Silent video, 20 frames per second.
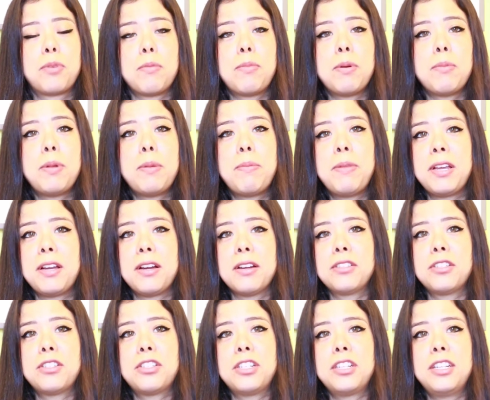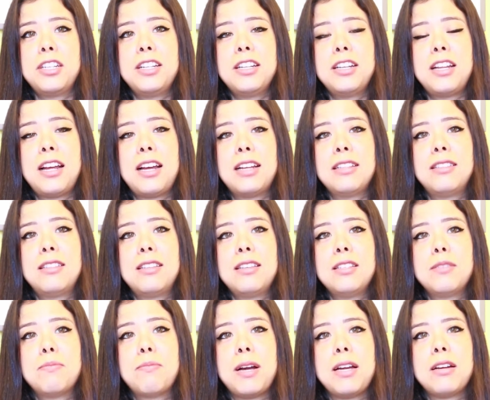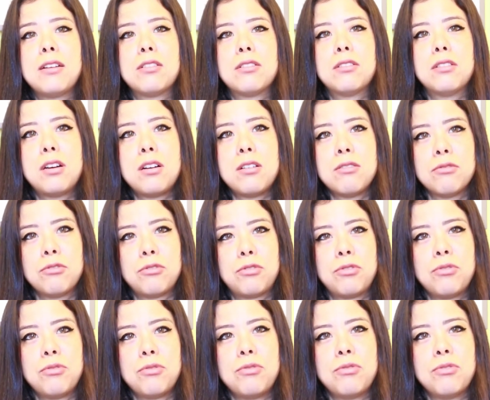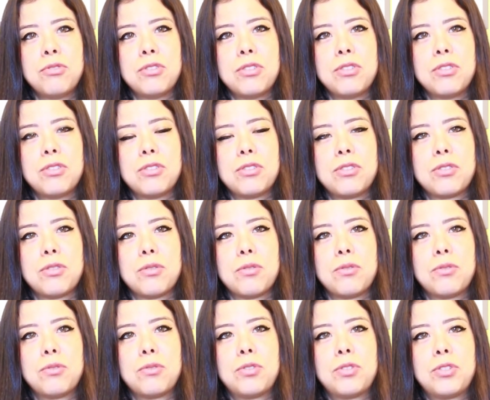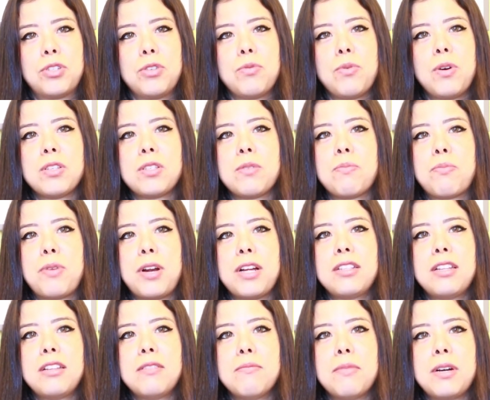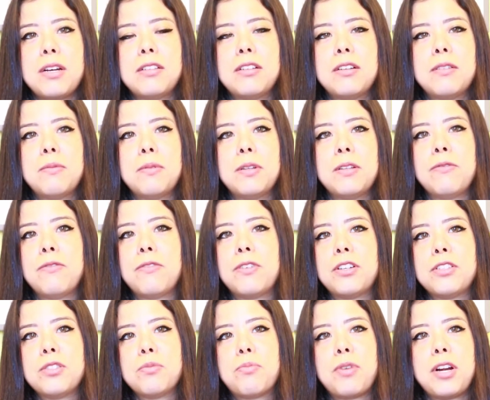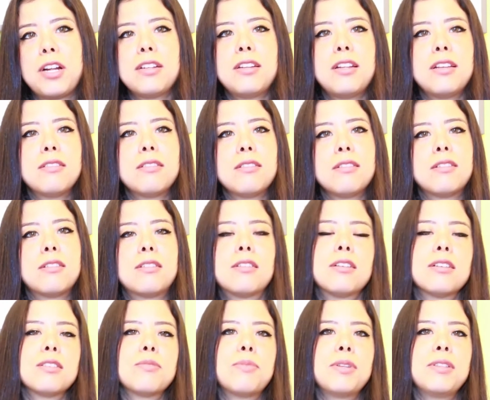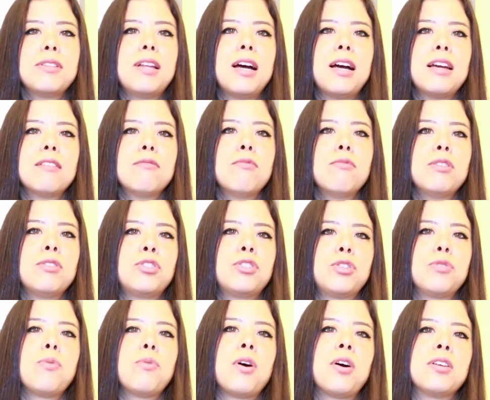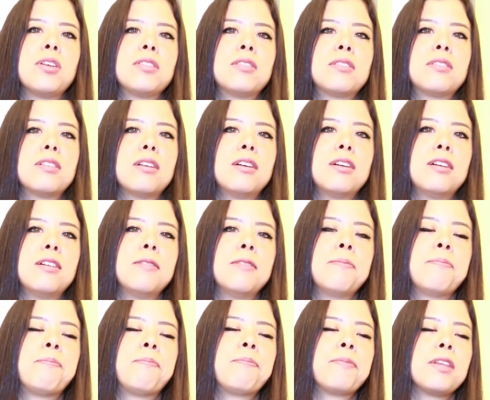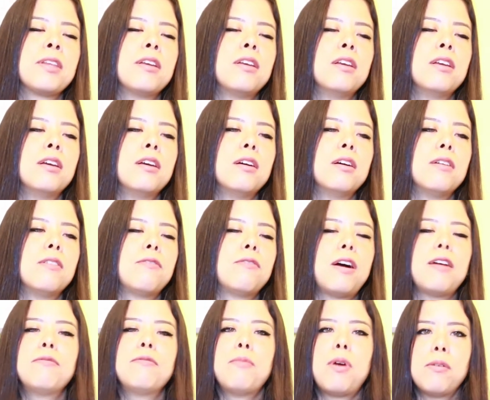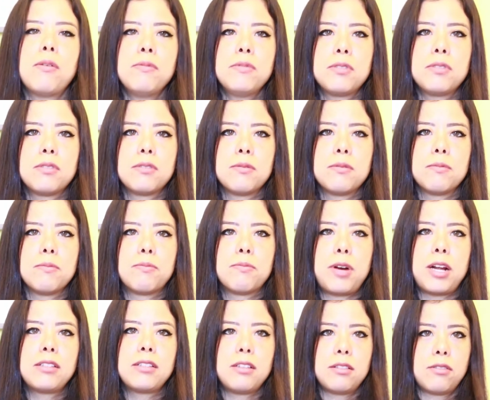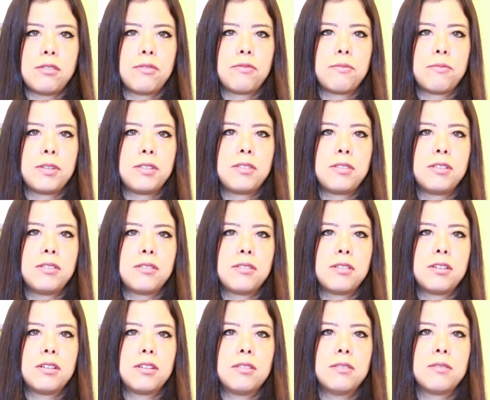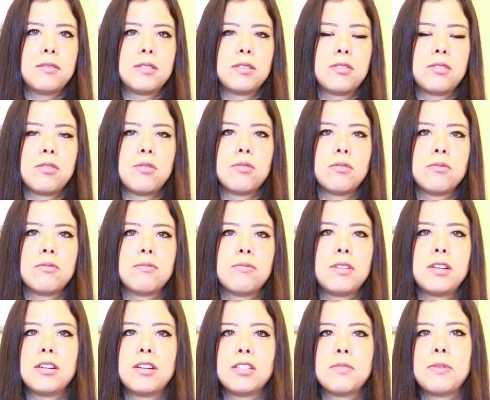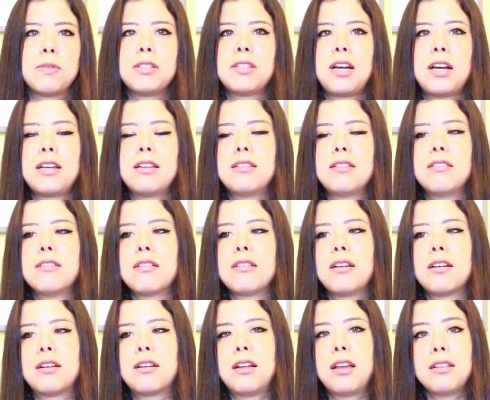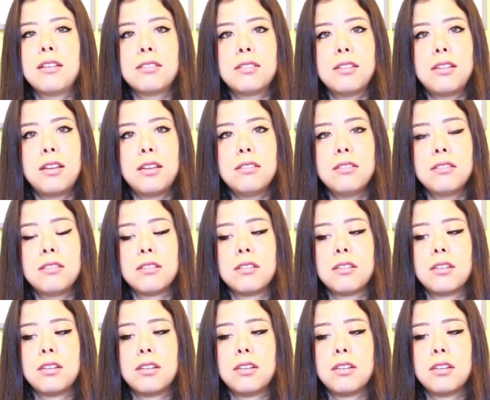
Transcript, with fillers: probably because she didn't had this by her own too so ah, okay. she was a pregnant mother the first pregnancy her husband died when she was um, five months pregnant of my sister so the husband died in a car accident